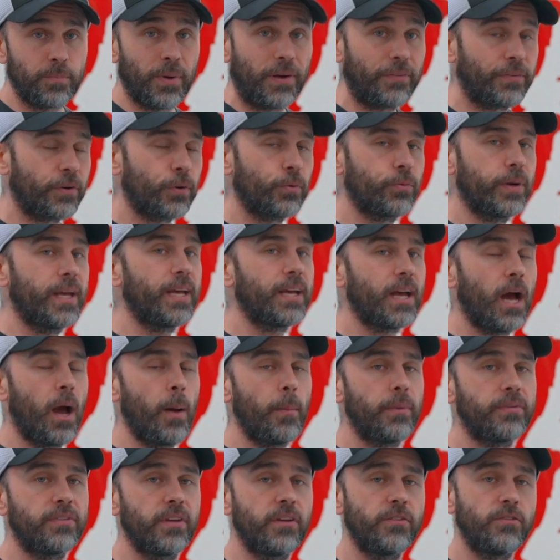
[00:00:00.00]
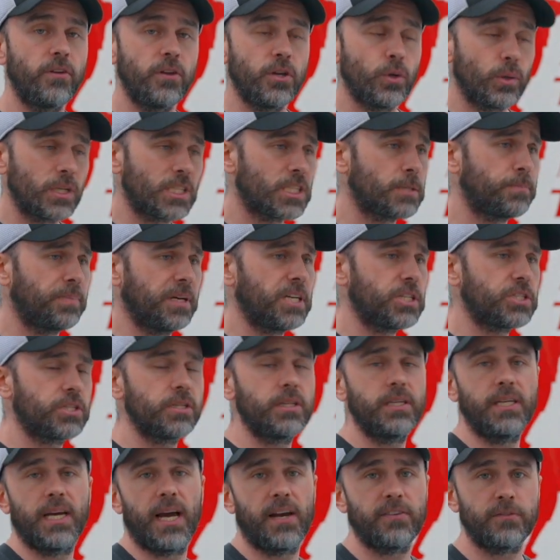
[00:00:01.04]
but for recomposition, you
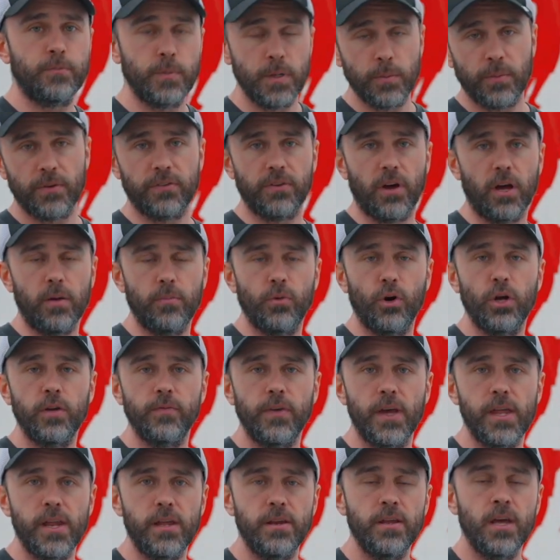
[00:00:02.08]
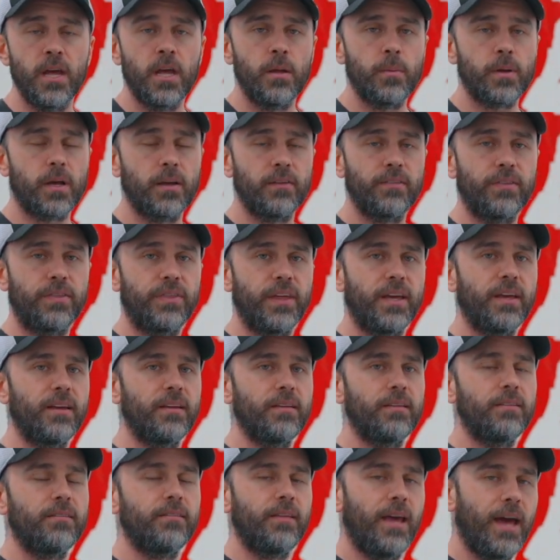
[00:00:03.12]
especially have to be result motivated because
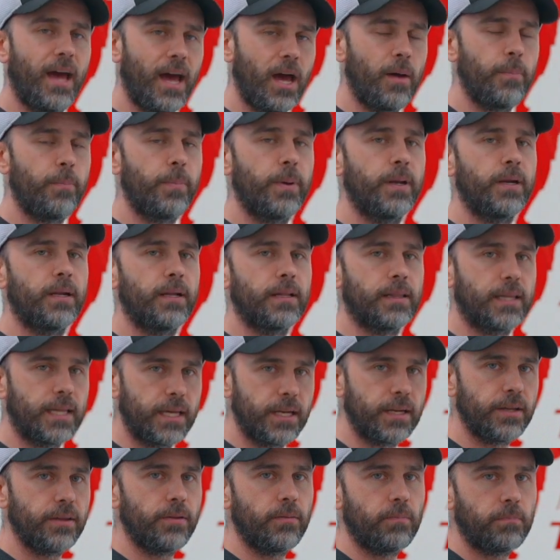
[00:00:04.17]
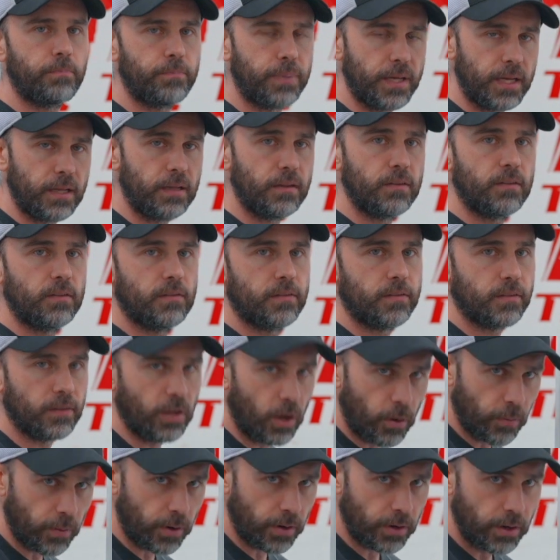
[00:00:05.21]
things happen a little bit
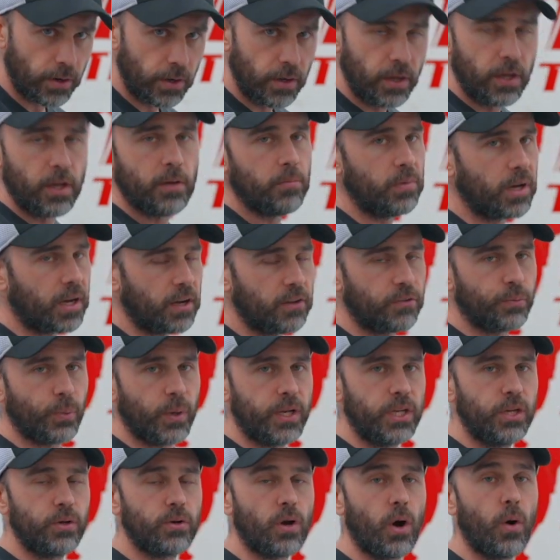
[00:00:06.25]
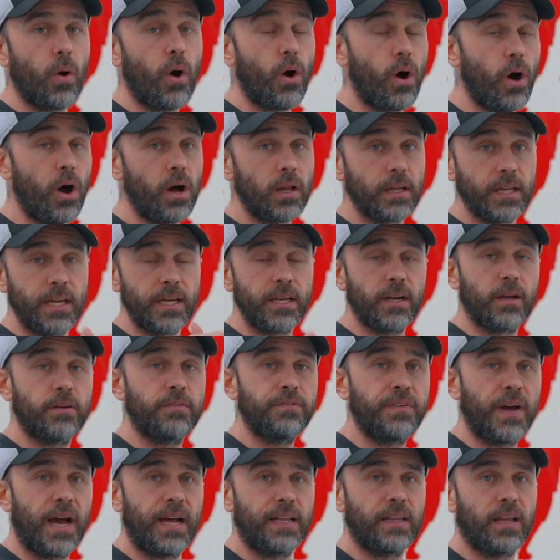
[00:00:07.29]
slower. Because when you go all in on
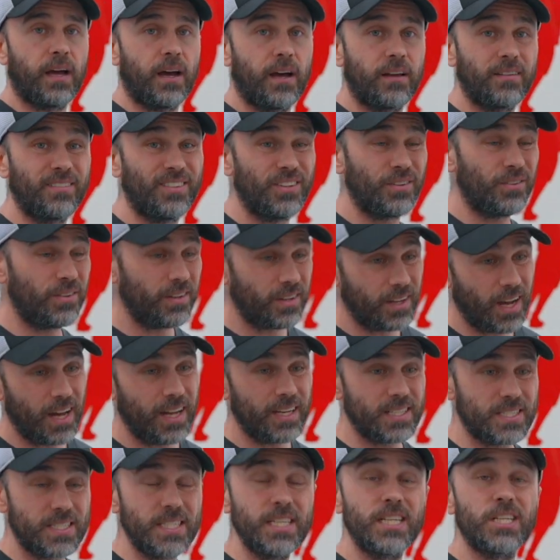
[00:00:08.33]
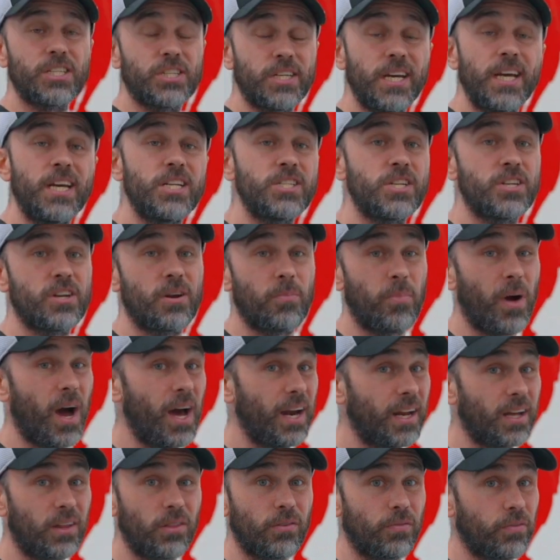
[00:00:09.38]
fat loss, you can kind of see a change in your
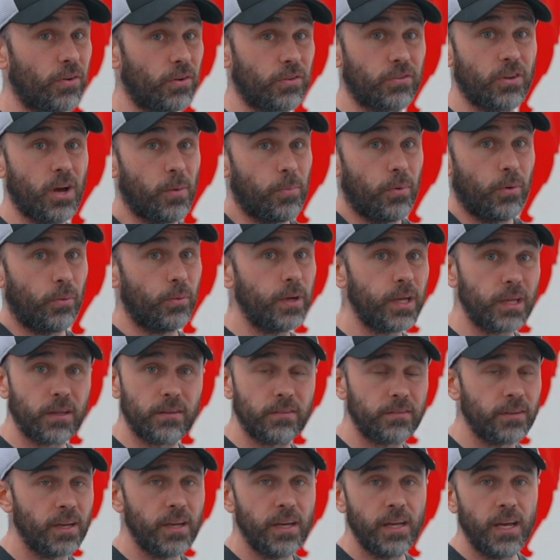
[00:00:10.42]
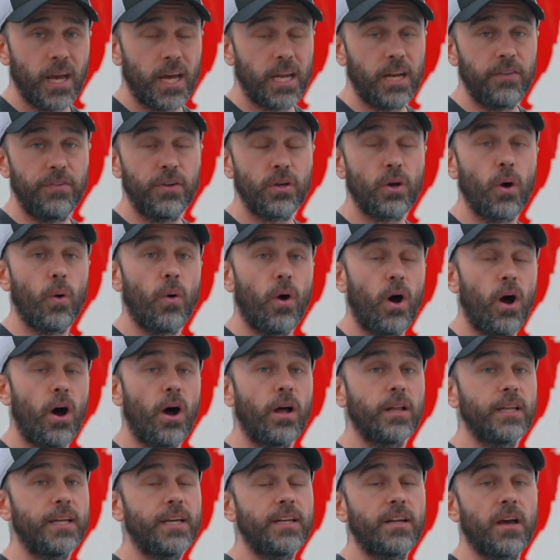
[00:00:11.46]
body in the first couple weeks. And if you go
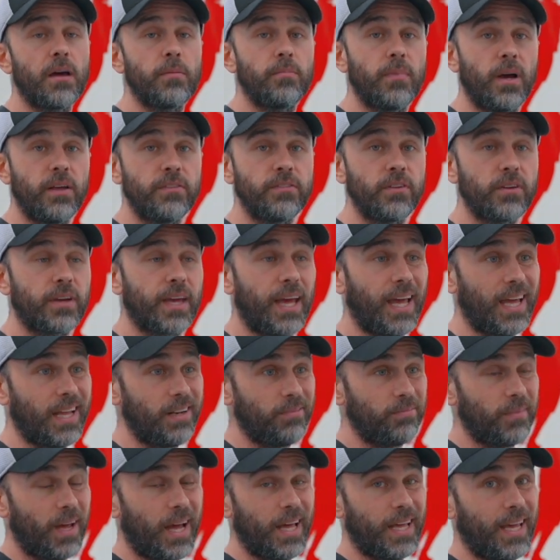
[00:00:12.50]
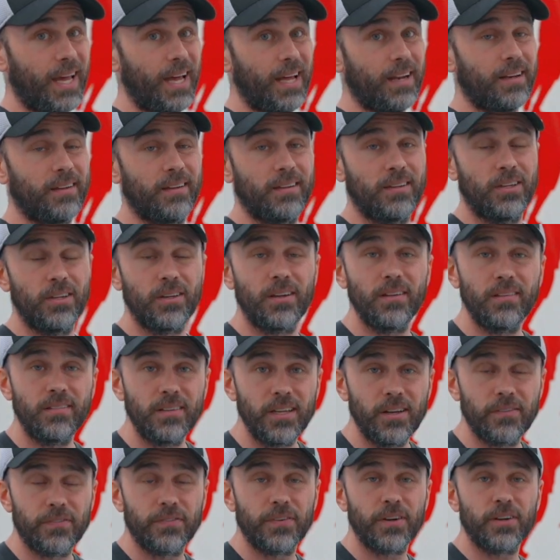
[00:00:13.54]
all in on muscle gain, again, you can
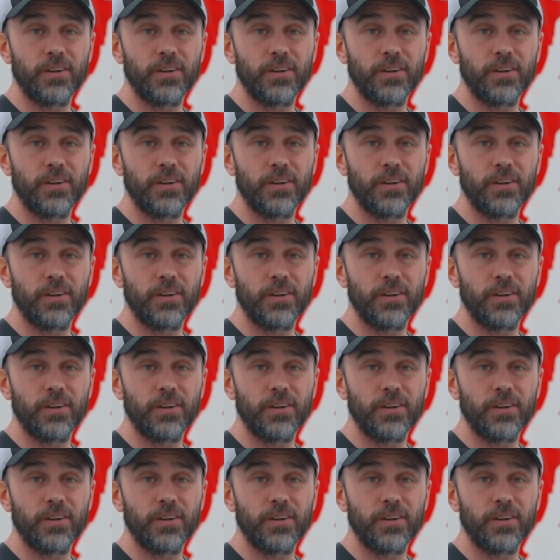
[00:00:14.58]
see